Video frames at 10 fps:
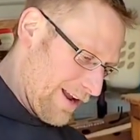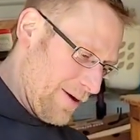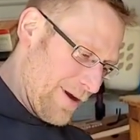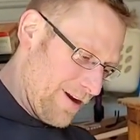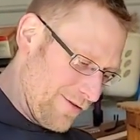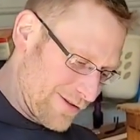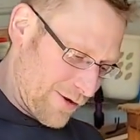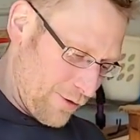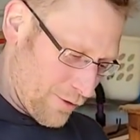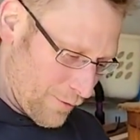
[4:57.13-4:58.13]
I don't care about all
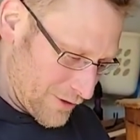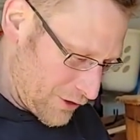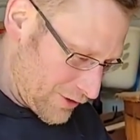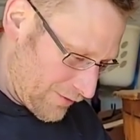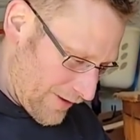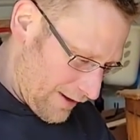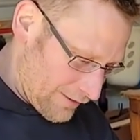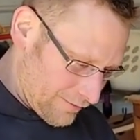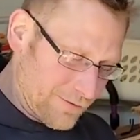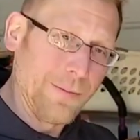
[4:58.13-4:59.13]
those gold coins you just
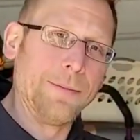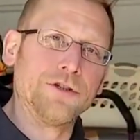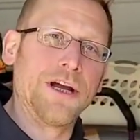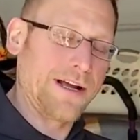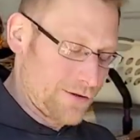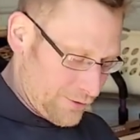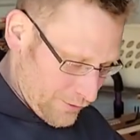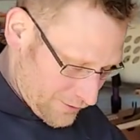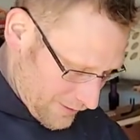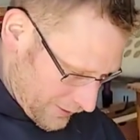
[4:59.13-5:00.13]
found. Remember, check out Storage